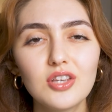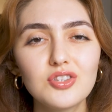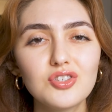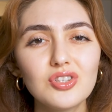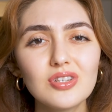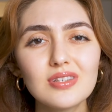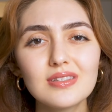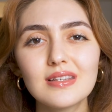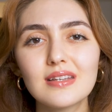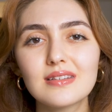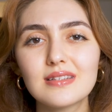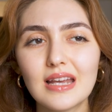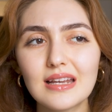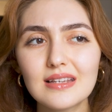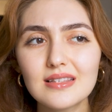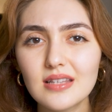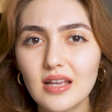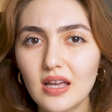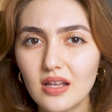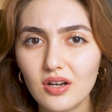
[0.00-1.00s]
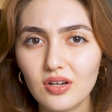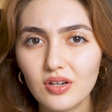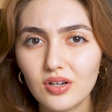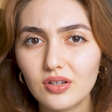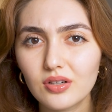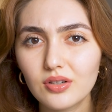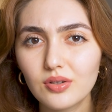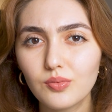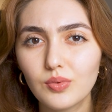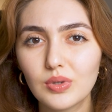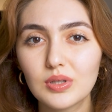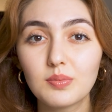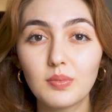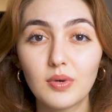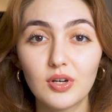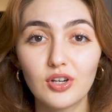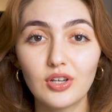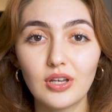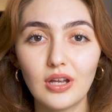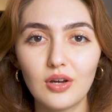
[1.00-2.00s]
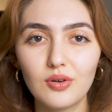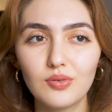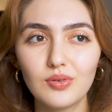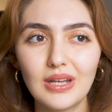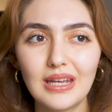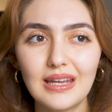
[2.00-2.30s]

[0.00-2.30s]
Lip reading: It's just a text editor with Markdown,